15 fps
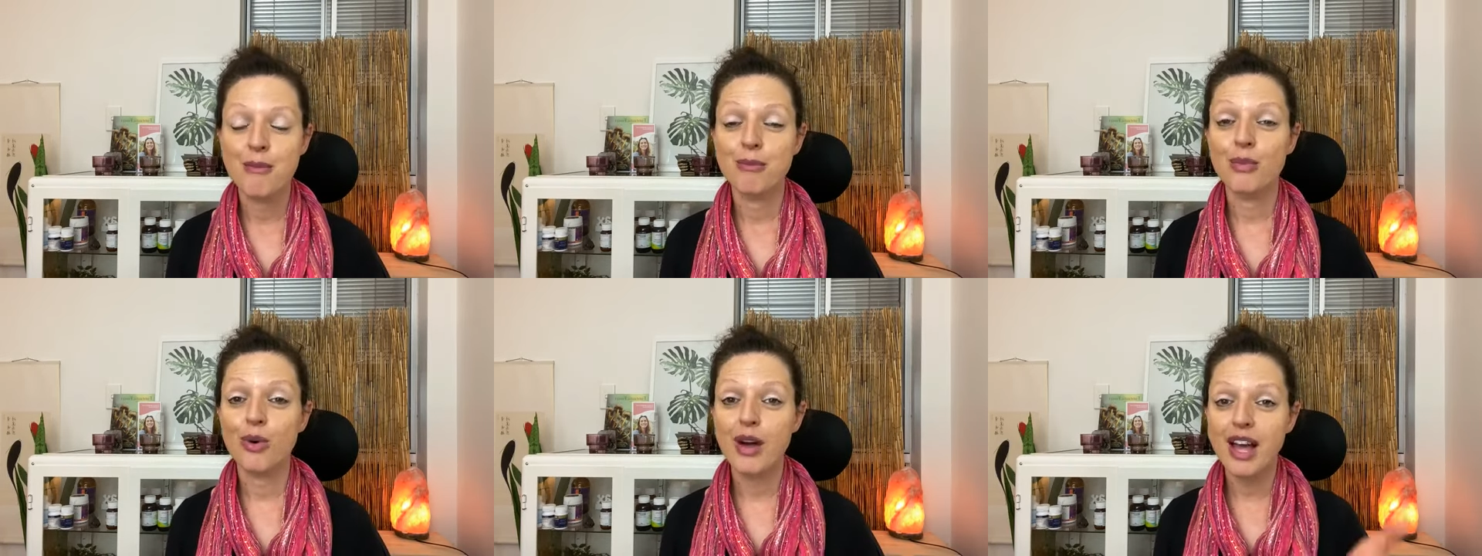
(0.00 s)

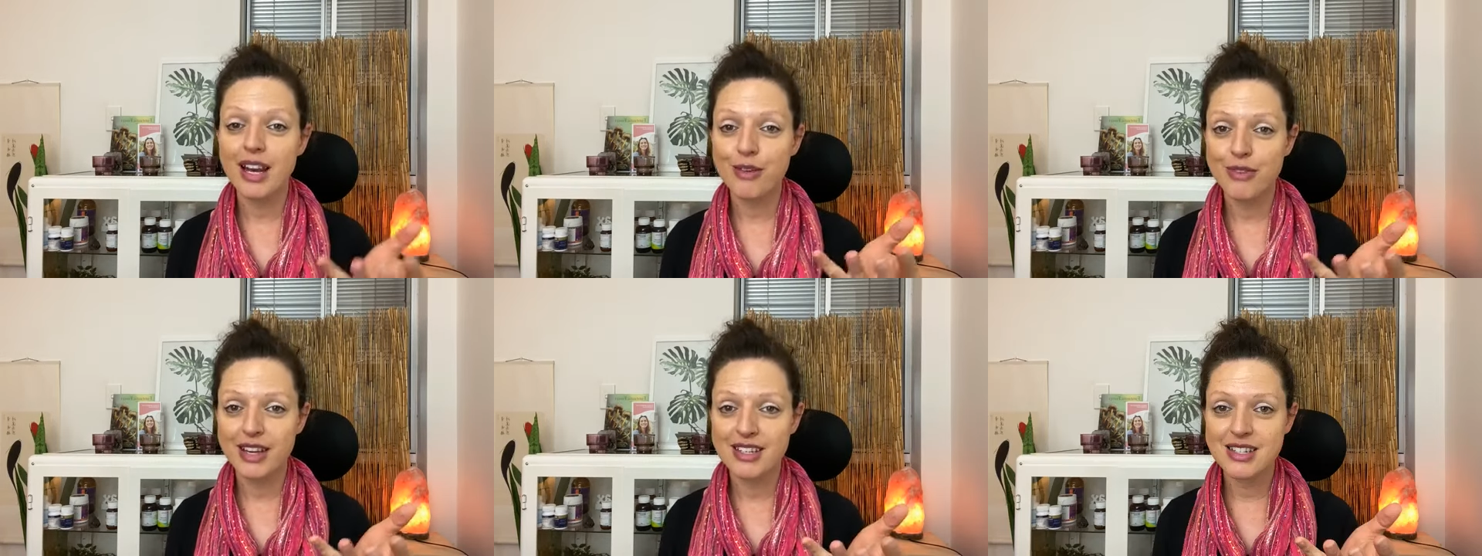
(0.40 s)
more
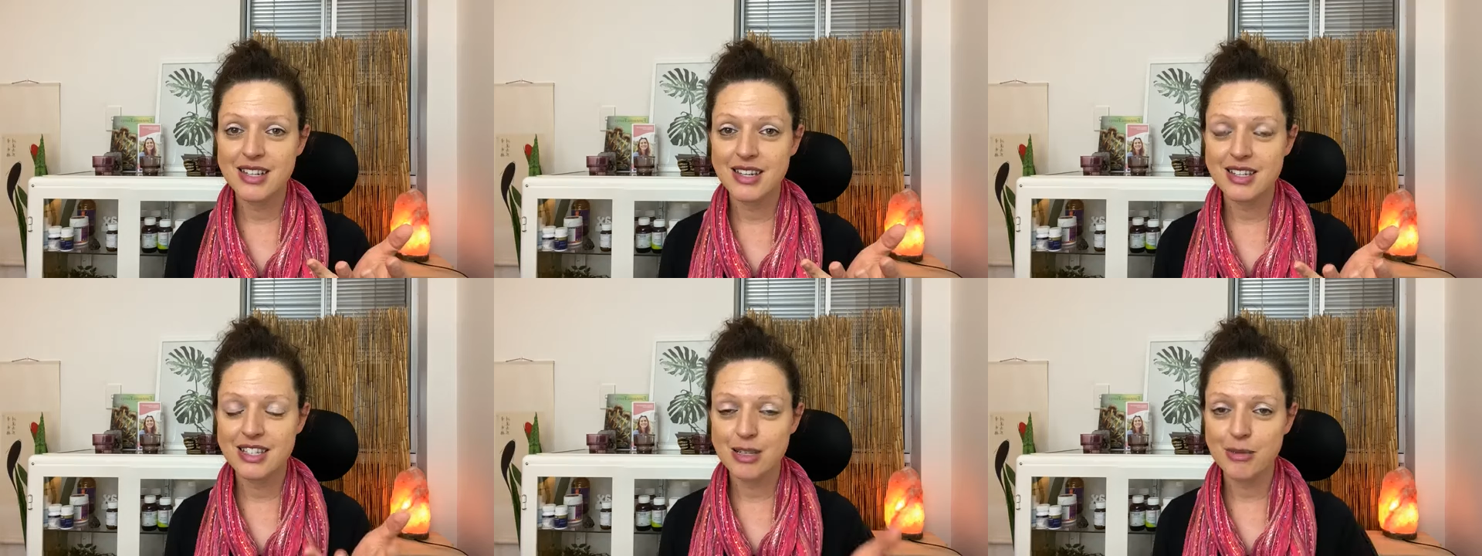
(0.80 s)
elevated
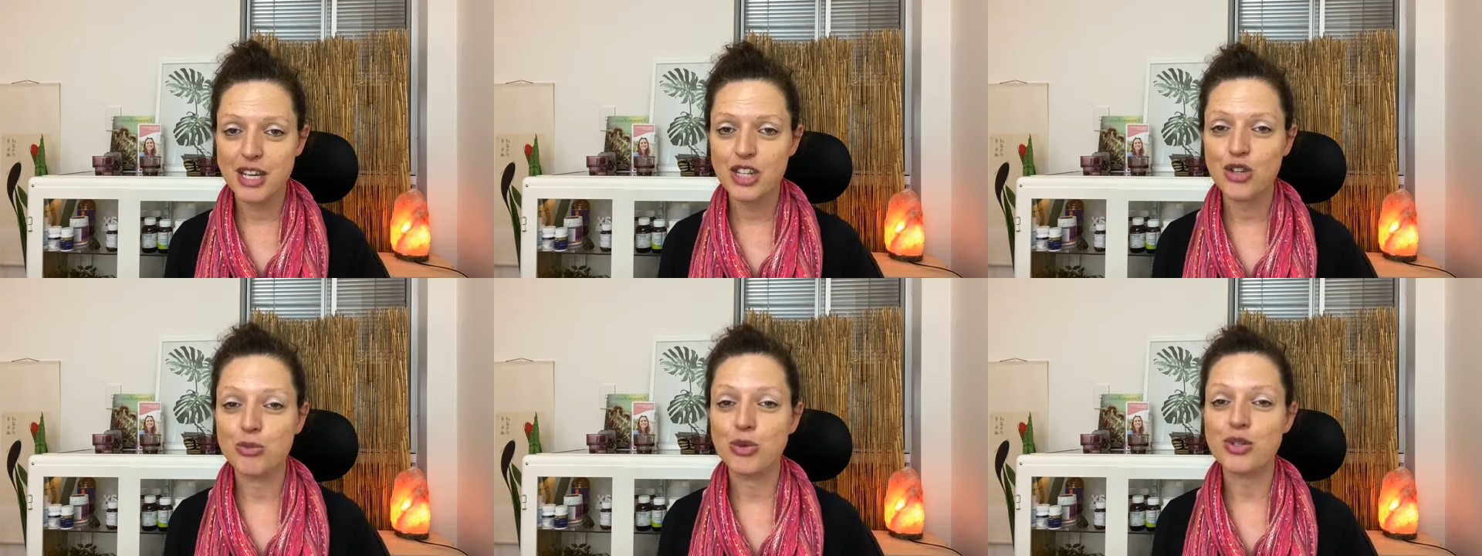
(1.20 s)

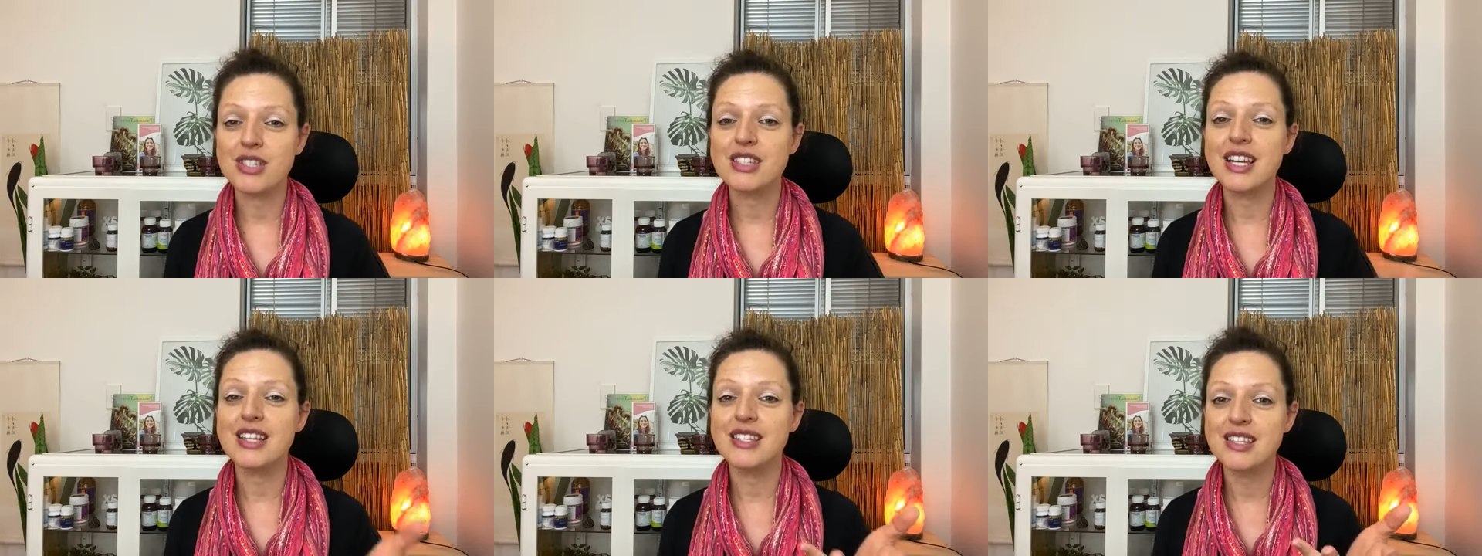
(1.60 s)
histamine, you're more
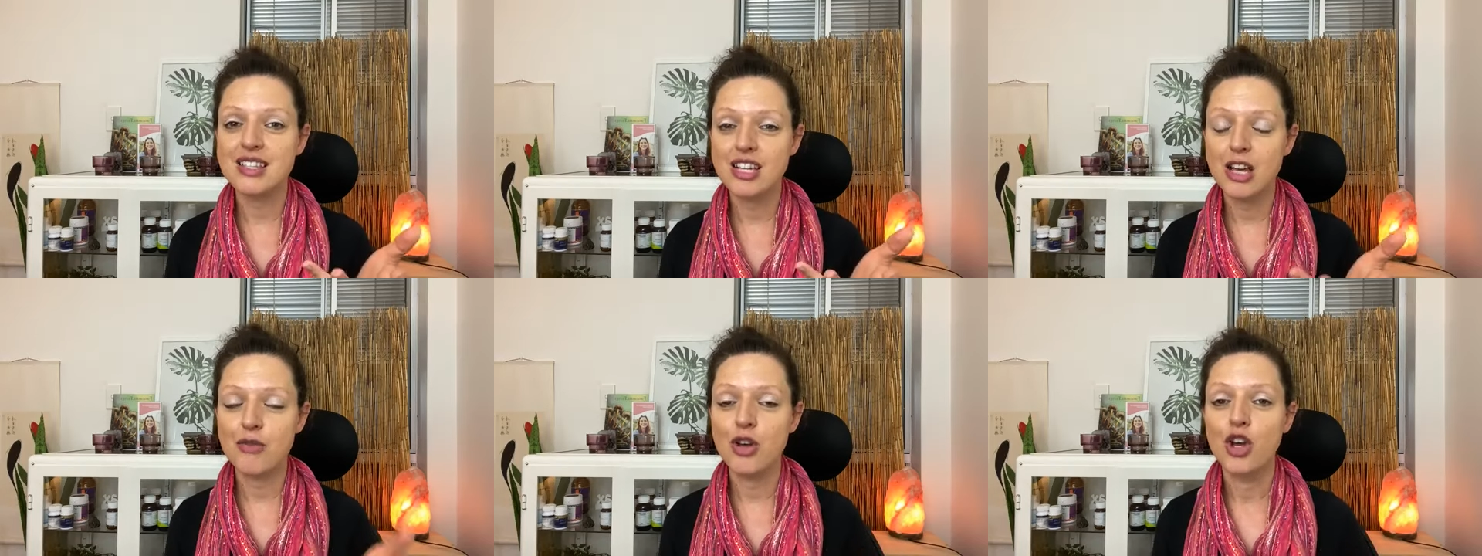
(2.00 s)

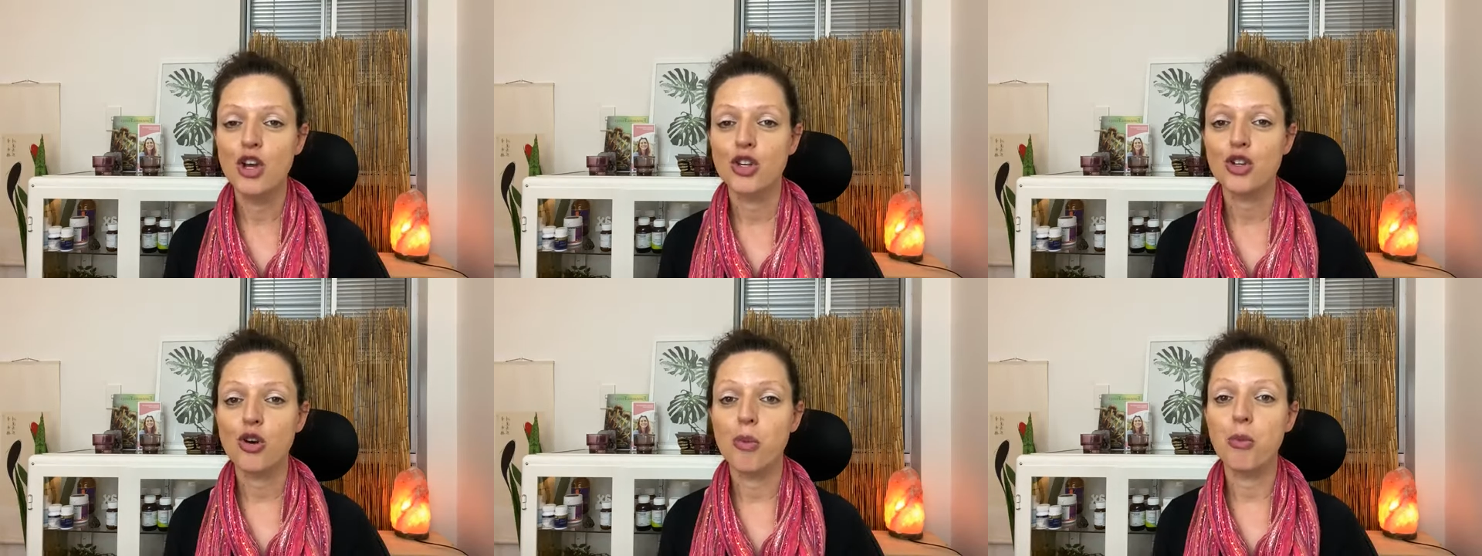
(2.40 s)
sensitive,
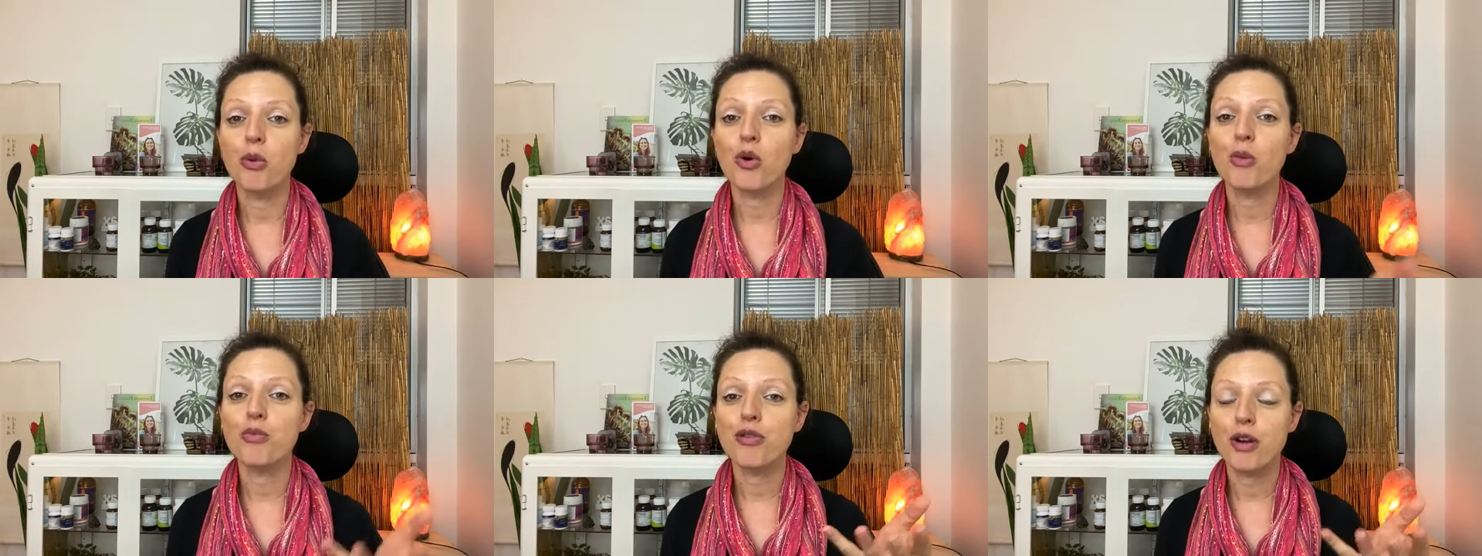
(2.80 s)
you're
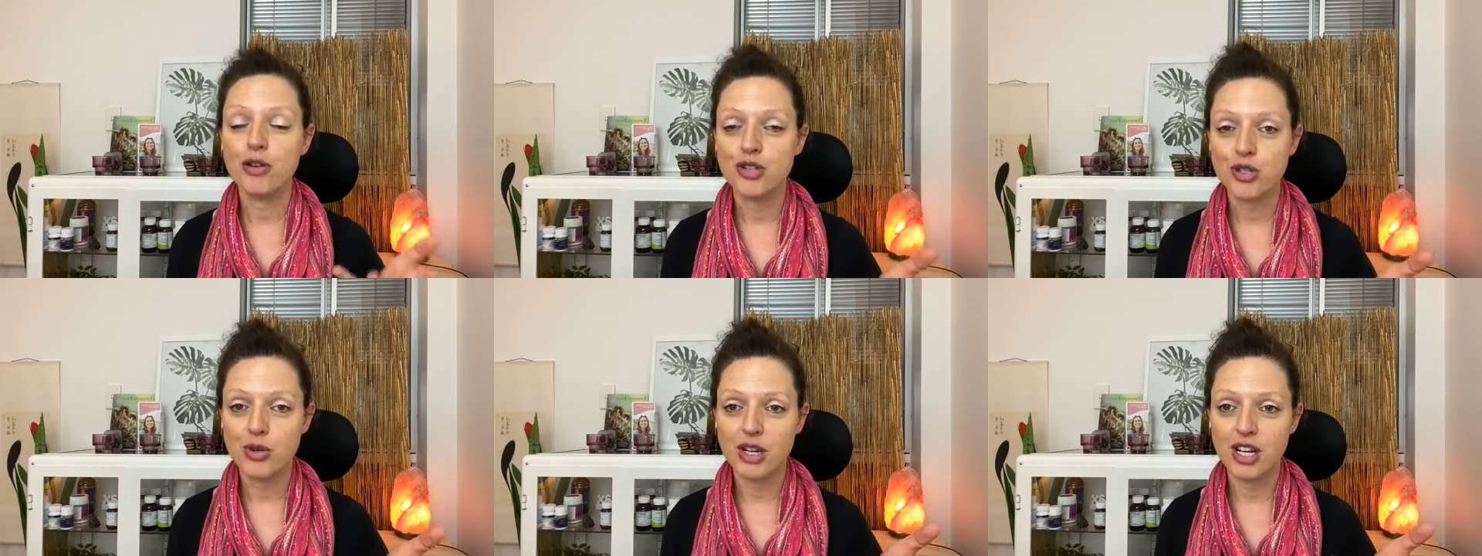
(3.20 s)
more prone
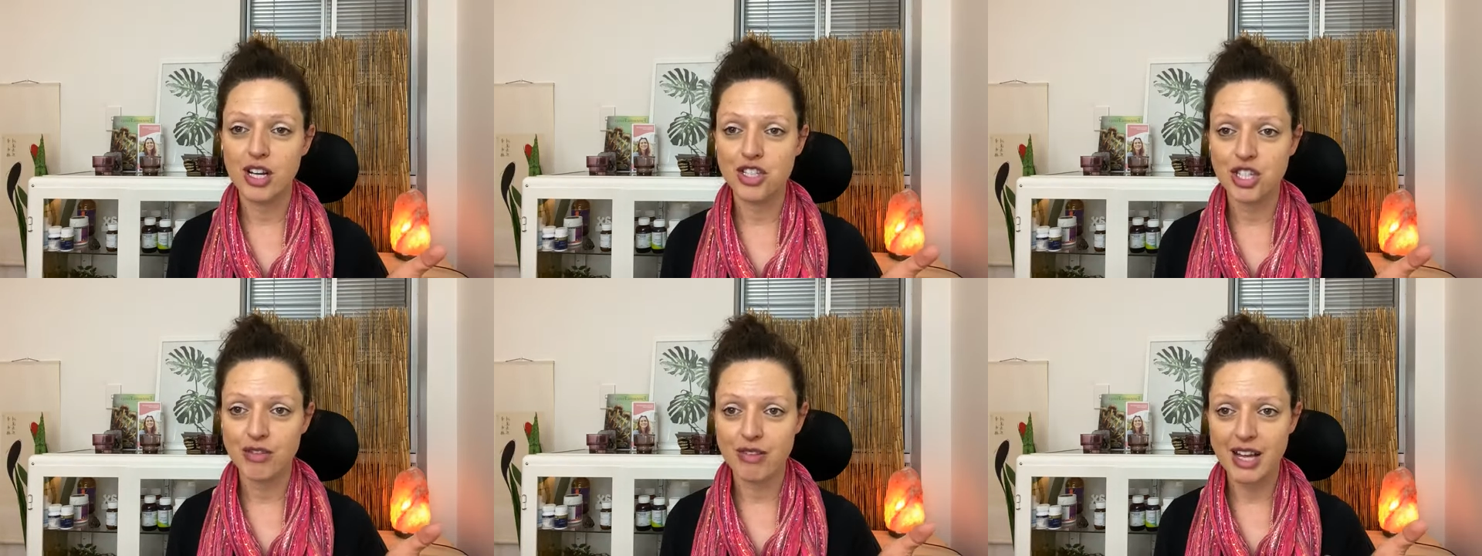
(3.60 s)
to
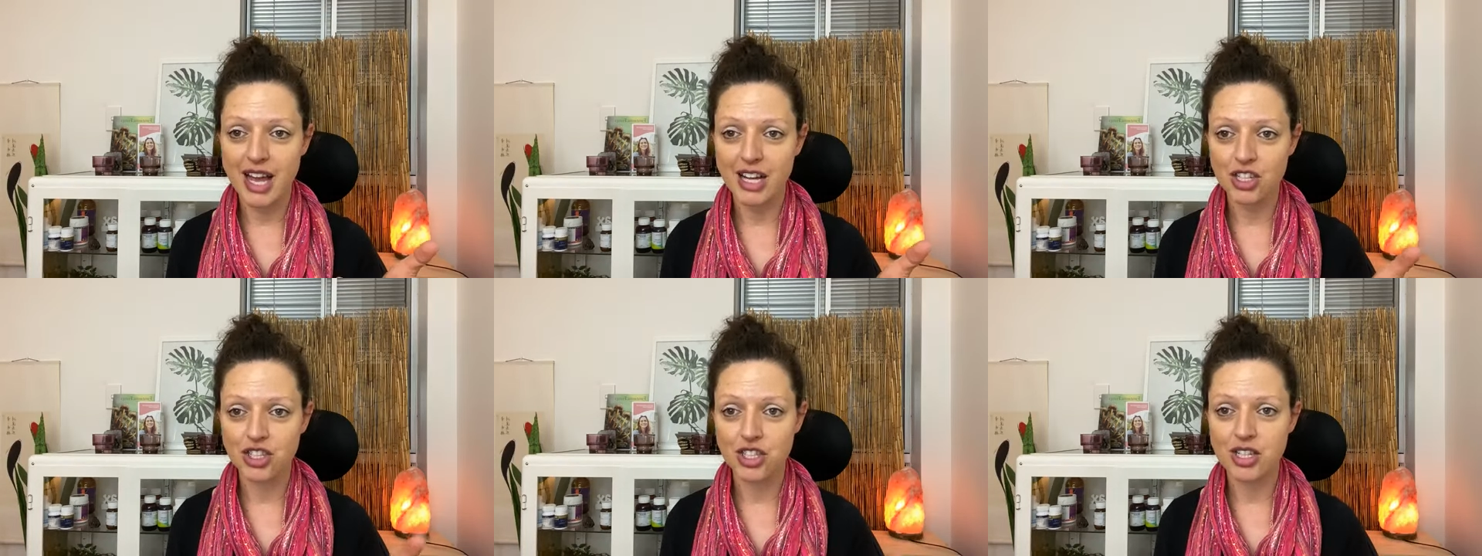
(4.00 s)
allergic
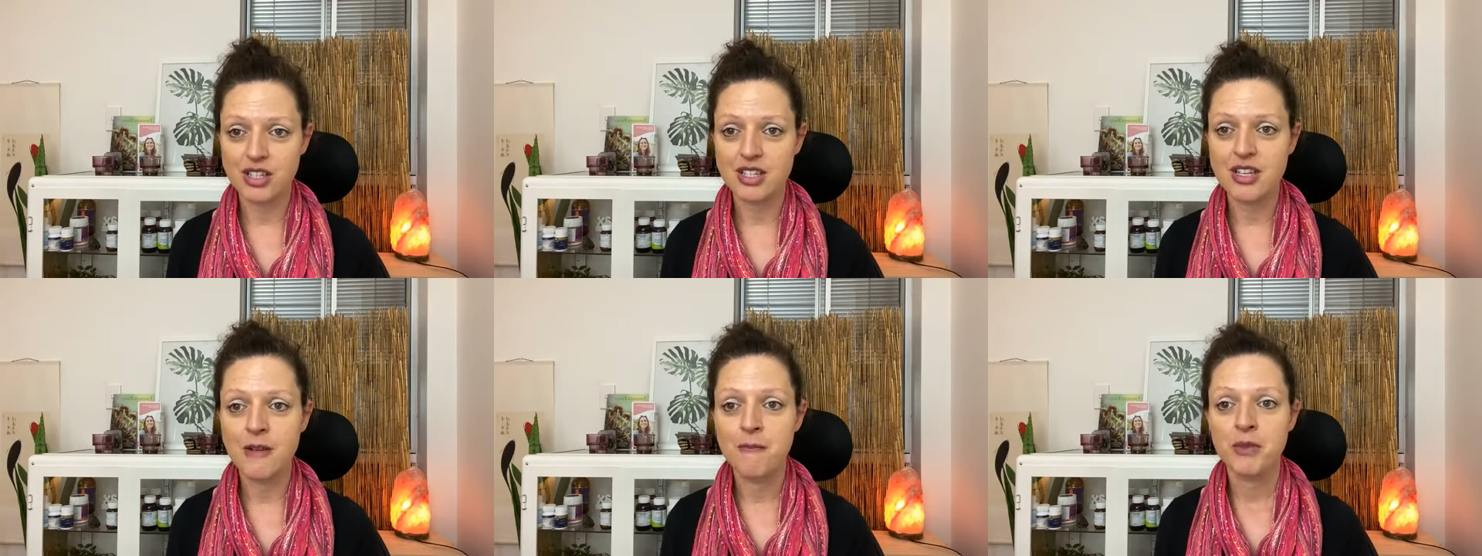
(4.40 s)

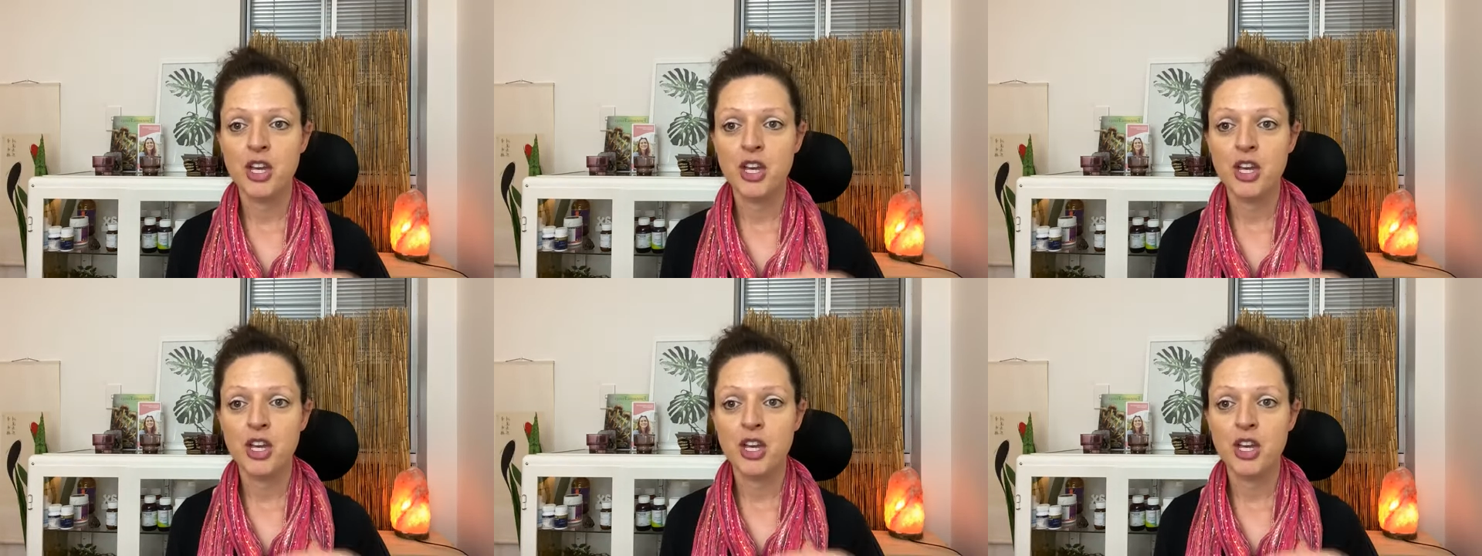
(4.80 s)
reactions.